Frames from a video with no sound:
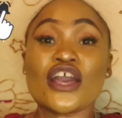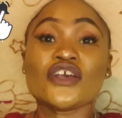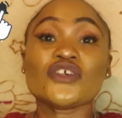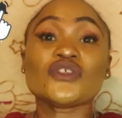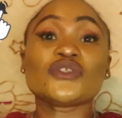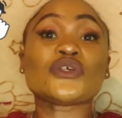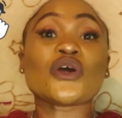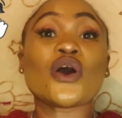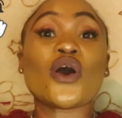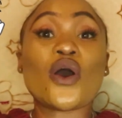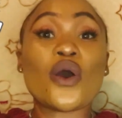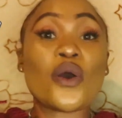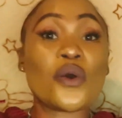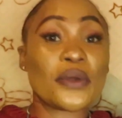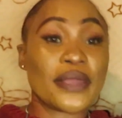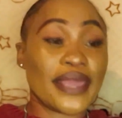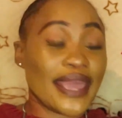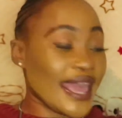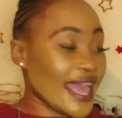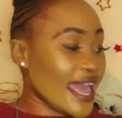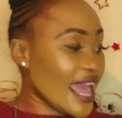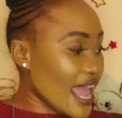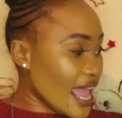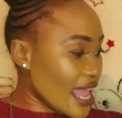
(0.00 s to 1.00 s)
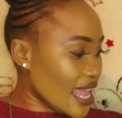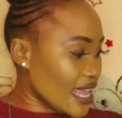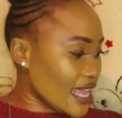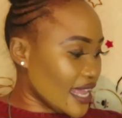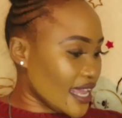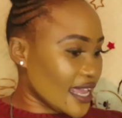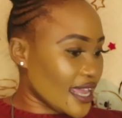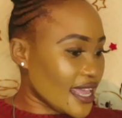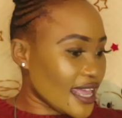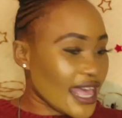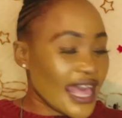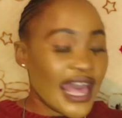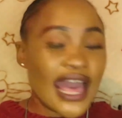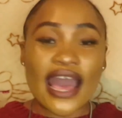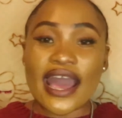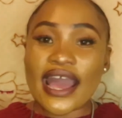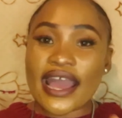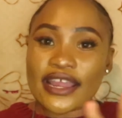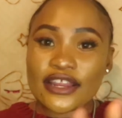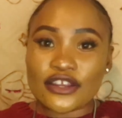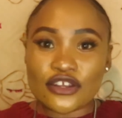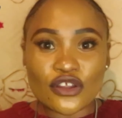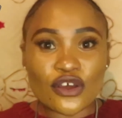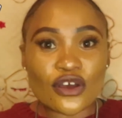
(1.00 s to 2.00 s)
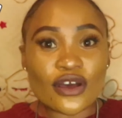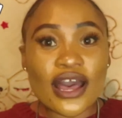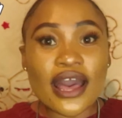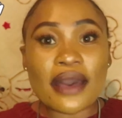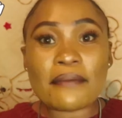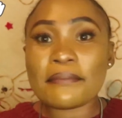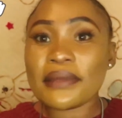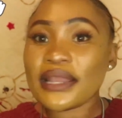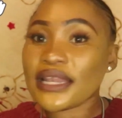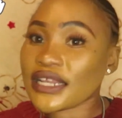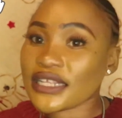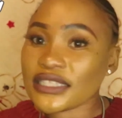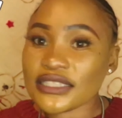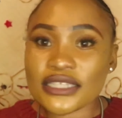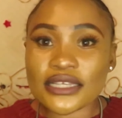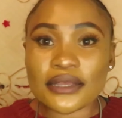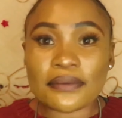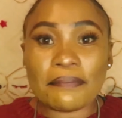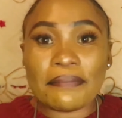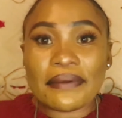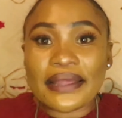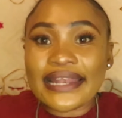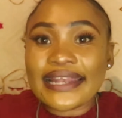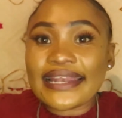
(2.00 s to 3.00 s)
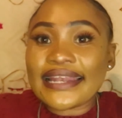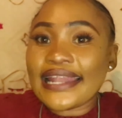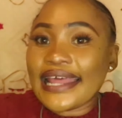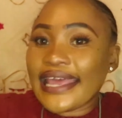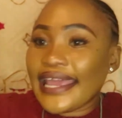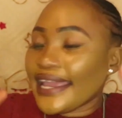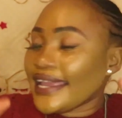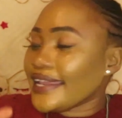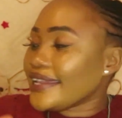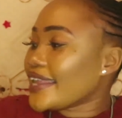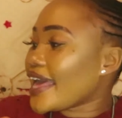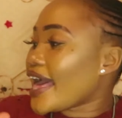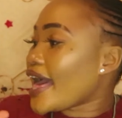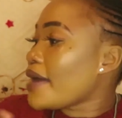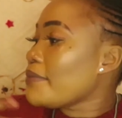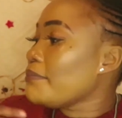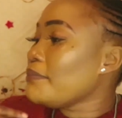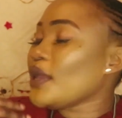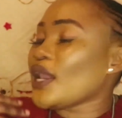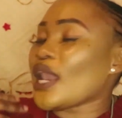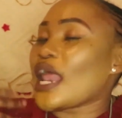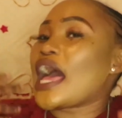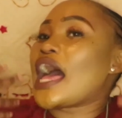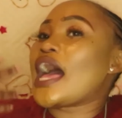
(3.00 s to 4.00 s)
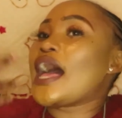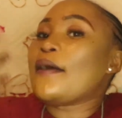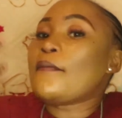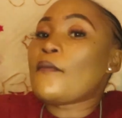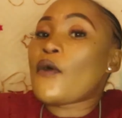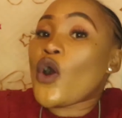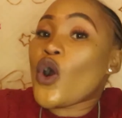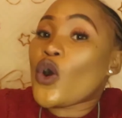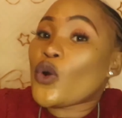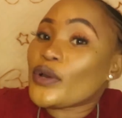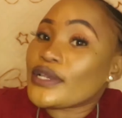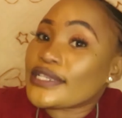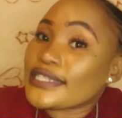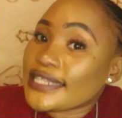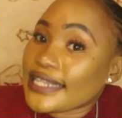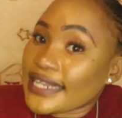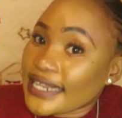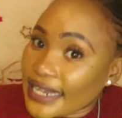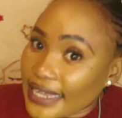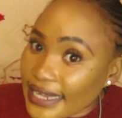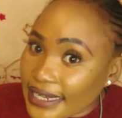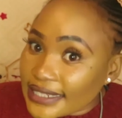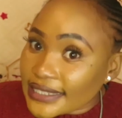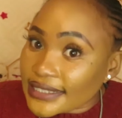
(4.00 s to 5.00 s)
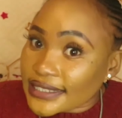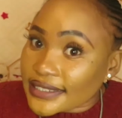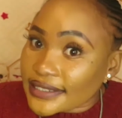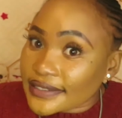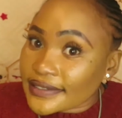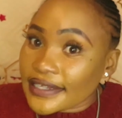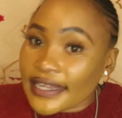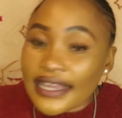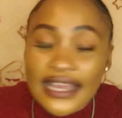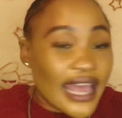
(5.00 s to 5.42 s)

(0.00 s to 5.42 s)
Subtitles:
So, okay, I know I'm a little bit late. I mean, I'm always late.